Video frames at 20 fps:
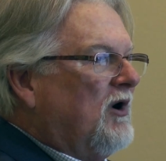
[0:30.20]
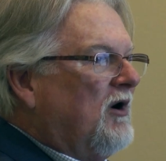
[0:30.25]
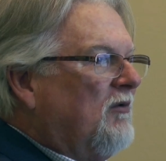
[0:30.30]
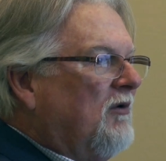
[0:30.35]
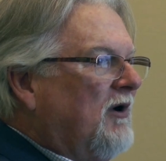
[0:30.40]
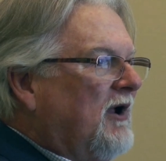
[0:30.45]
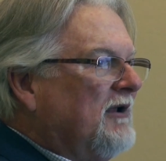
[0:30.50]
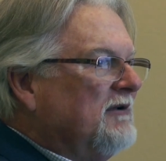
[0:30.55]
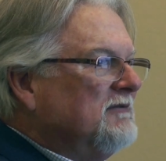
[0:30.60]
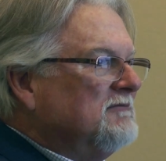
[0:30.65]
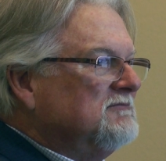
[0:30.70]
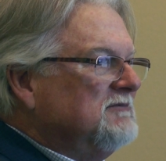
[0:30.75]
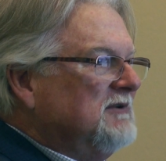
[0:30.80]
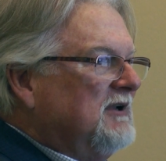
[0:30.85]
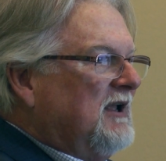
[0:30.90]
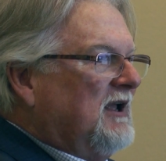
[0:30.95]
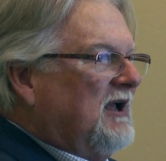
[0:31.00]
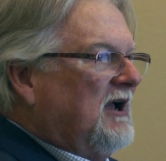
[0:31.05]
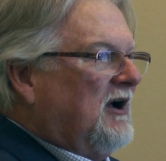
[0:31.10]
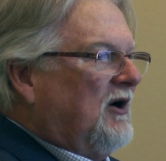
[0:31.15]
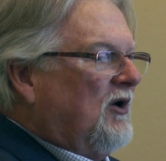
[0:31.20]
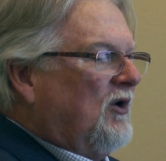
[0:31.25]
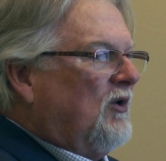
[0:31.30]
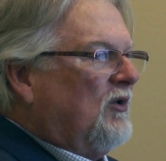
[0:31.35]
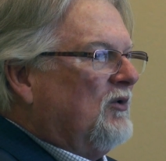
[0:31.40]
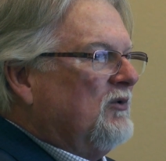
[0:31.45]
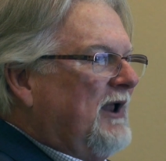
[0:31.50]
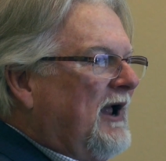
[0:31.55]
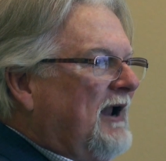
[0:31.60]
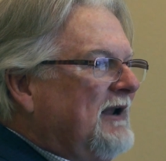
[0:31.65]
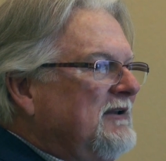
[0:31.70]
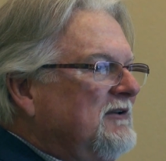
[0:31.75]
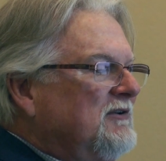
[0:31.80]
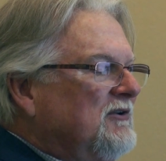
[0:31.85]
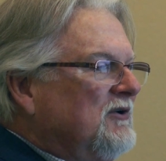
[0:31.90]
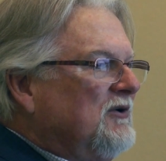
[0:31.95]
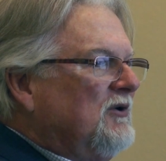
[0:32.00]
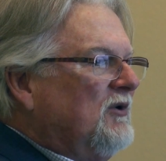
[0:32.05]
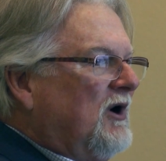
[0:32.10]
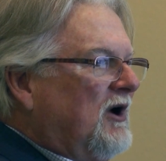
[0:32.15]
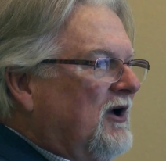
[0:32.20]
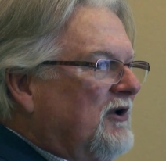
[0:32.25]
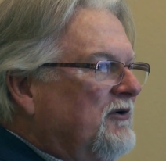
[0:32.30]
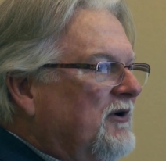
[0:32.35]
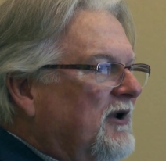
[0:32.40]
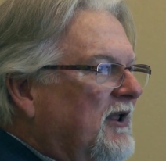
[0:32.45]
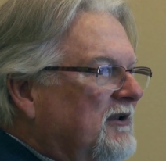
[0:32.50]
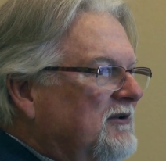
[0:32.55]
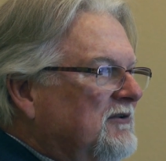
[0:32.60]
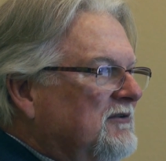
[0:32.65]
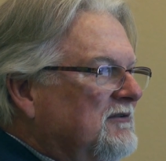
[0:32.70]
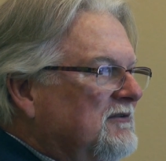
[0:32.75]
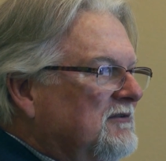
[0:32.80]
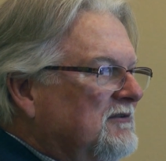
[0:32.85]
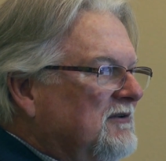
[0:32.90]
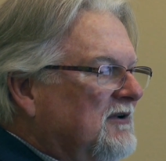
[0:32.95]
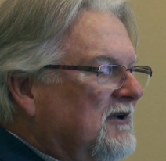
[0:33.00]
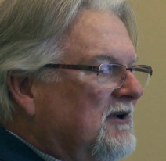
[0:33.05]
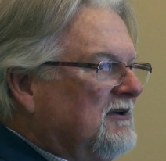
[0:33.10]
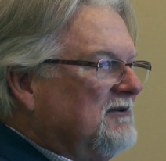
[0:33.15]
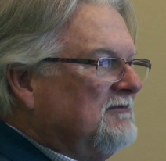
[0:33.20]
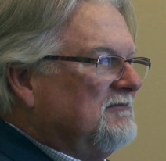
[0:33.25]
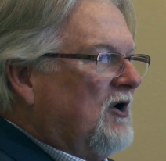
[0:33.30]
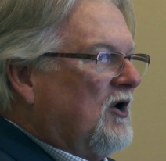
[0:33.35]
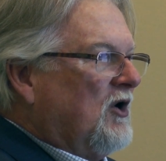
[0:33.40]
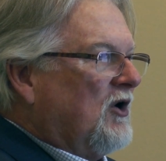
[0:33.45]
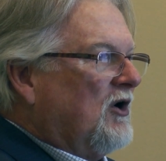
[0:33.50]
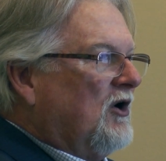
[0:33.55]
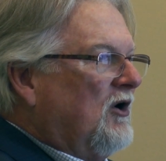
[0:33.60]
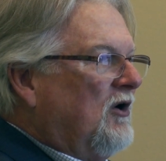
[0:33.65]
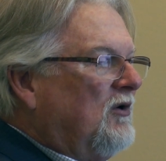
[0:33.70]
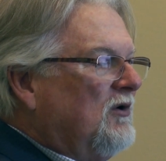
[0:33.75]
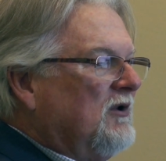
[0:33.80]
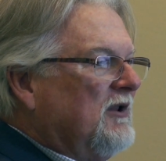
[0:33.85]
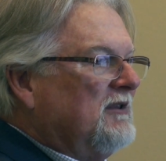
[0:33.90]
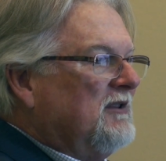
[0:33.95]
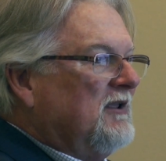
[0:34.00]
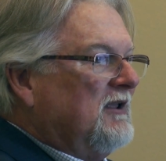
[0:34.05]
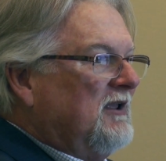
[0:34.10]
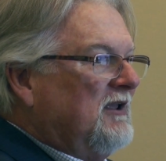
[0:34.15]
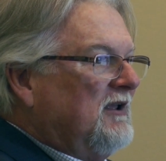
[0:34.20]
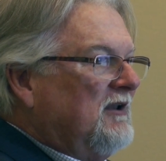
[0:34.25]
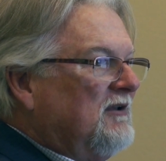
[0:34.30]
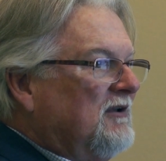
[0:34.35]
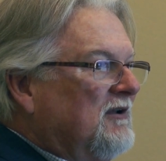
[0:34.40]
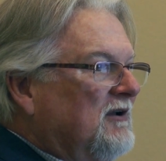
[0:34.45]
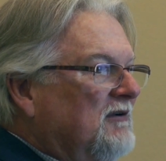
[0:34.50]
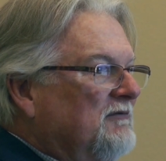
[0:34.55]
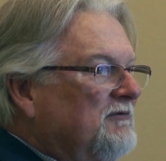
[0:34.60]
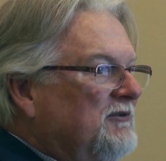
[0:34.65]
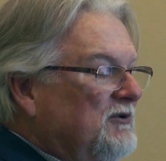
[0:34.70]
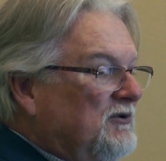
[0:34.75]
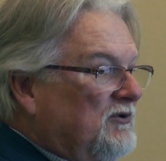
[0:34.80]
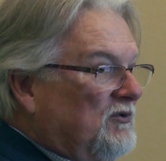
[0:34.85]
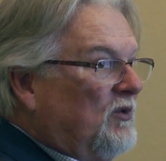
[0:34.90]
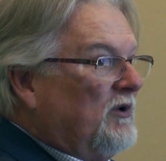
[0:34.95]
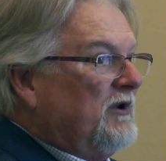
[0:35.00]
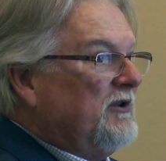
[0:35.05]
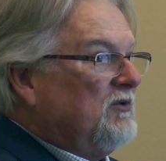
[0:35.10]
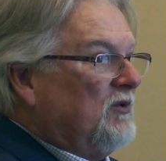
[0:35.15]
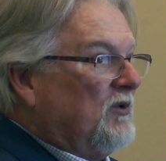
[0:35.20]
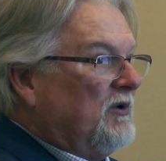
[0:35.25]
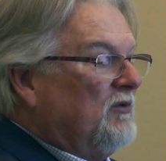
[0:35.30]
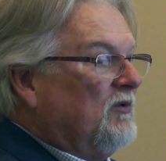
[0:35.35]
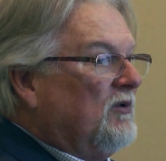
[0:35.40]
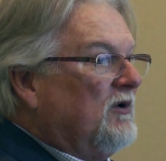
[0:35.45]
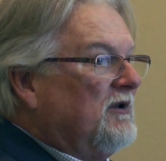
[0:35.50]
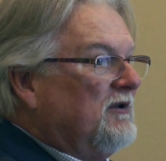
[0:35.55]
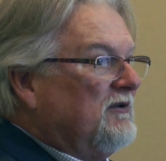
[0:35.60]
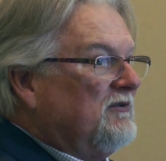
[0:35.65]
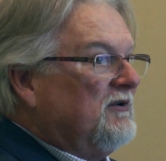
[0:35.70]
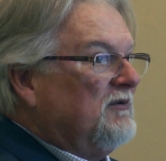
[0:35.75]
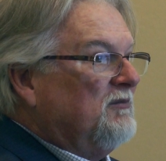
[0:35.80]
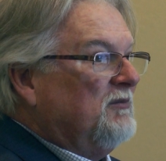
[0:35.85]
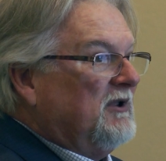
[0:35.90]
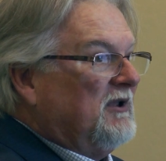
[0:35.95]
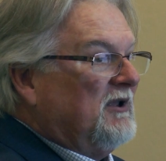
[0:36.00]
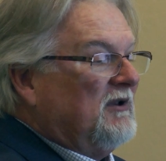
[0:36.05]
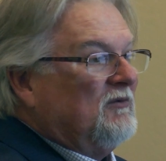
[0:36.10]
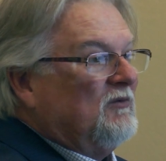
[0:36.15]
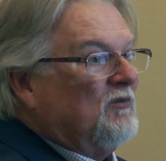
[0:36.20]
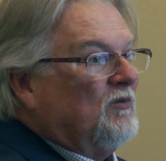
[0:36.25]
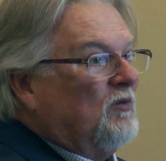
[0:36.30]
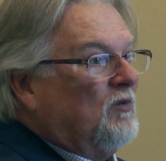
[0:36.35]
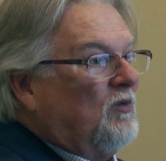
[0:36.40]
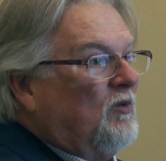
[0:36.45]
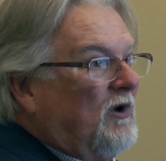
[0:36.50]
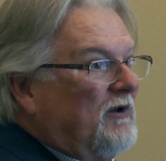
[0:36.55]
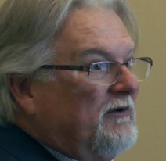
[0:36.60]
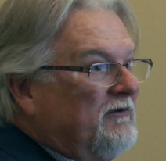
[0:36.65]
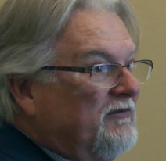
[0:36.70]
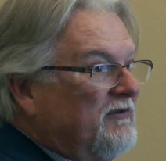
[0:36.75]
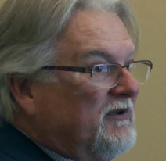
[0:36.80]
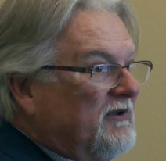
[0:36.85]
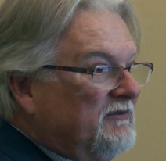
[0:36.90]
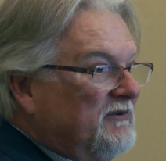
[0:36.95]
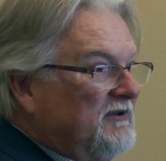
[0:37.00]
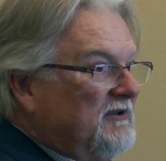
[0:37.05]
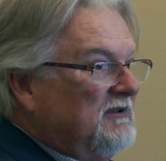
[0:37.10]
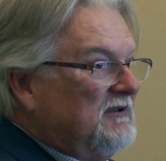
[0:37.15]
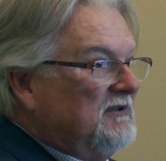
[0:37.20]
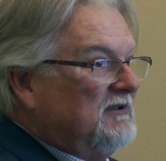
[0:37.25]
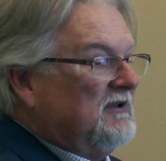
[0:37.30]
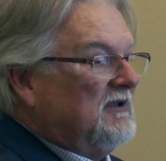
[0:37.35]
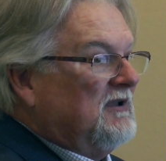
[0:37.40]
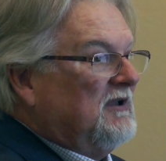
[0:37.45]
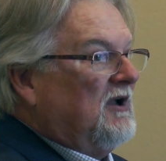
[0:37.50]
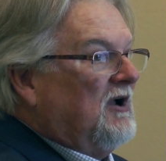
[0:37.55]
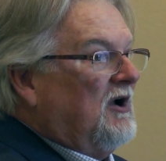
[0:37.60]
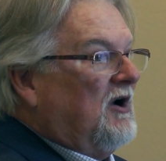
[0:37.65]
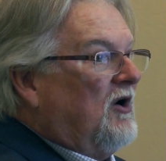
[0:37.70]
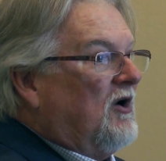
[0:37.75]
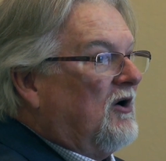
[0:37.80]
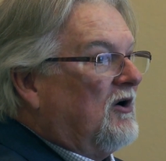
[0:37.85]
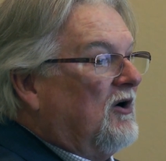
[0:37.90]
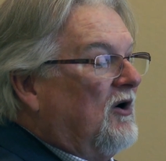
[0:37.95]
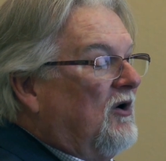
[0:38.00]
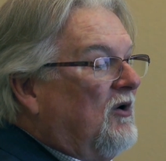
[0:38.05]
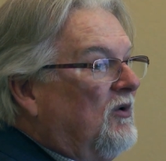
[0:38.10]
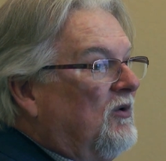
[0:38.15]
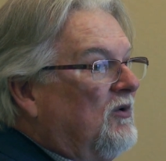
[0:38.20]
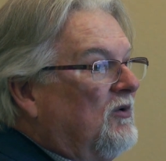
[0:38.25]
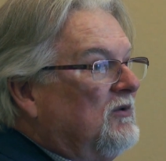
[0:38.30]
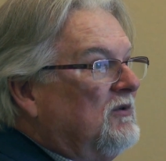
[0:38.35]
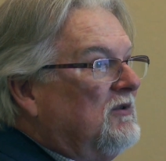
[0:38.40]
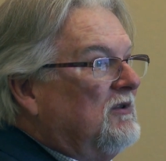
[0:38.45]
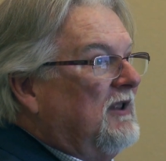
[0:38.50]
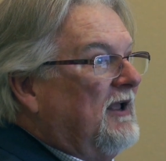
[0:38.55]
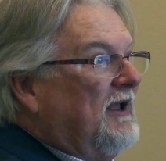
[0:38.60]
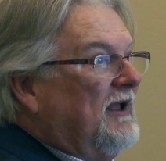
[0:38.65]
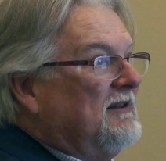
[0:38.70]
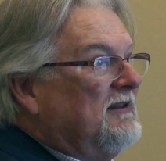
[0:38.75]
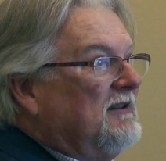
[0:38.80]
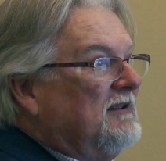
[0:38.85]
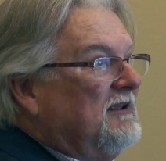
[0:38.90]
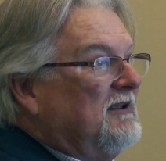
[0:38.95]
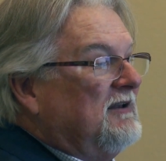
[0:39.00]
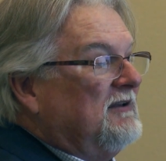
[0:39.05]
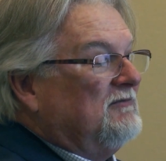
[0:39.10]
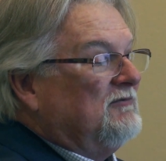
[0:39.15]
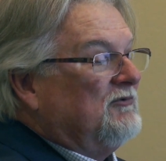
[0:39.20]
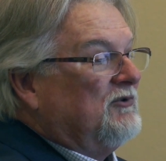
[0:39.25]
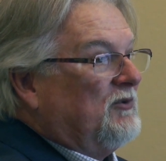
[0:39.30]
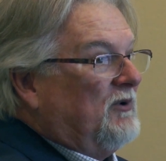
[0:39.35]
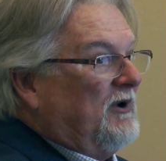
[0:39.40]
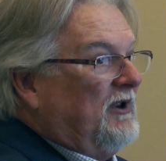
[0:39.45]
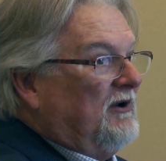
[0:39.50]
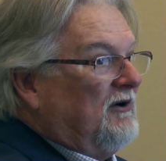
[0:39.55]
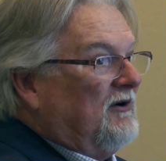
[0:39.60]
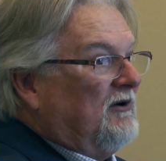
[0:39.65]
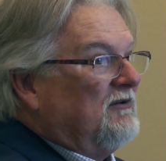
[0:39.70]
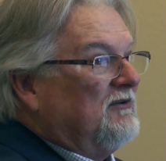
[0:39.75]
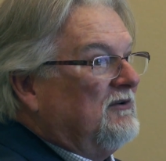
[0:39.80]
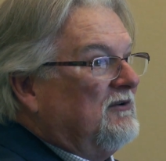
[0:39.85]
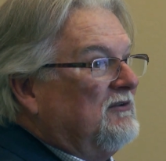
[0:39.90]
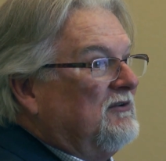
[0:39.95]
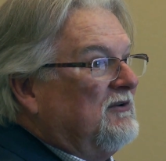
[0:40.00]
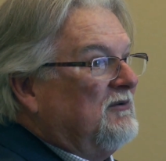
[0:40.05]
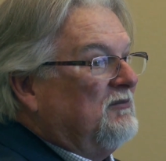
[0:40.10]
around, oh, 92 to 100 agents. Uh, our goal at the end of 2021 is to be at 150. Our goal at in three years is to